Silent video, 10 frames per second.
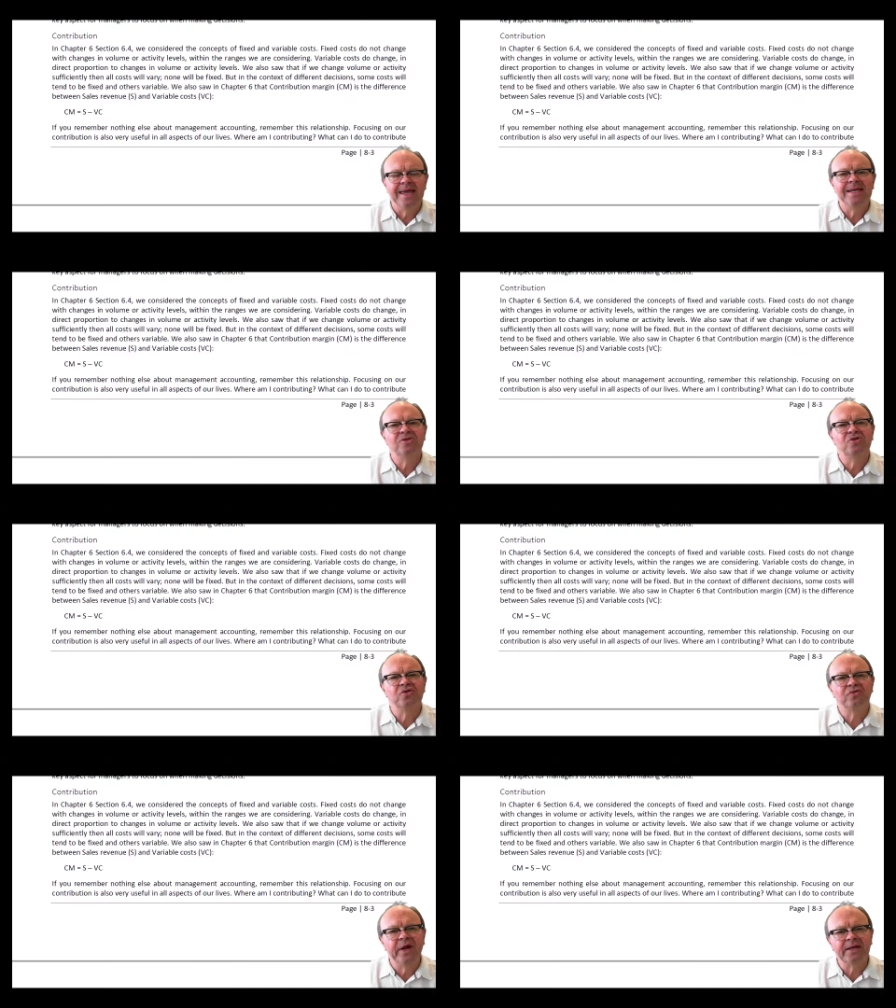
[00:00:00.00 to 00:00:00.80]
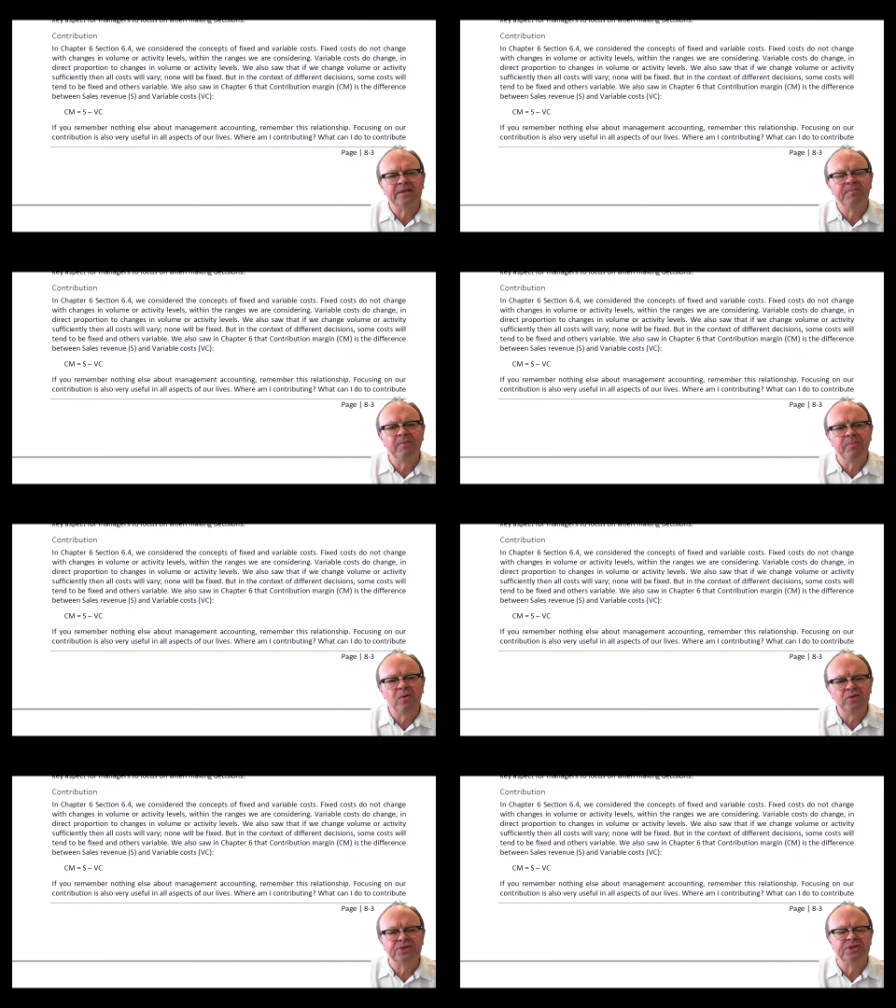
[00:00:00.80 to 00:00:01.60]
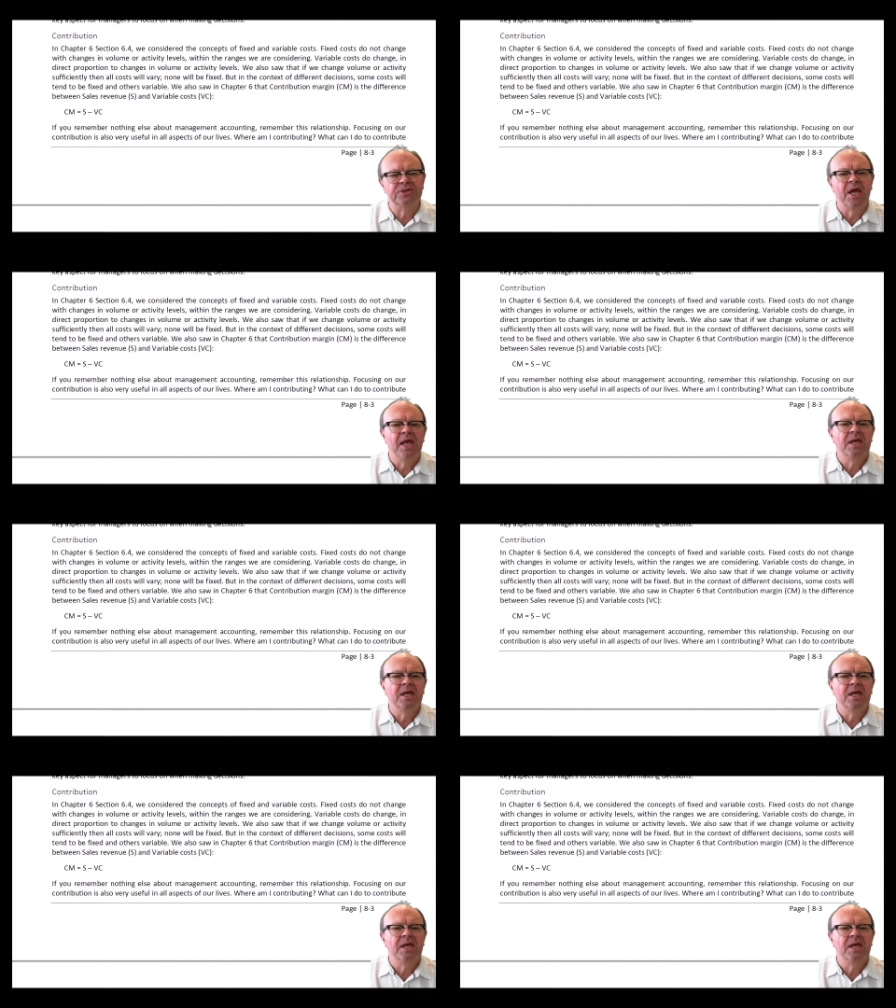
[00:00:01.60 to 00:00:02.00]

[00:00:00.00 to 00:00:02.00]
in direct proportion